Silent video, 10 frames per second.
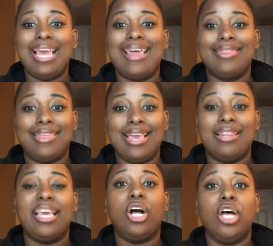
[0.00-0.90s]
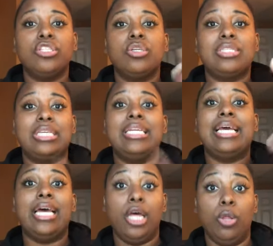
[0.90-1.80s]
and then they also send
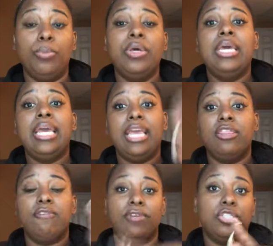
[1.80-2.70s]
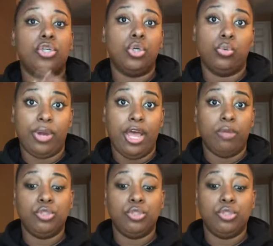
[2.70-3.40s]
help in the physical realm.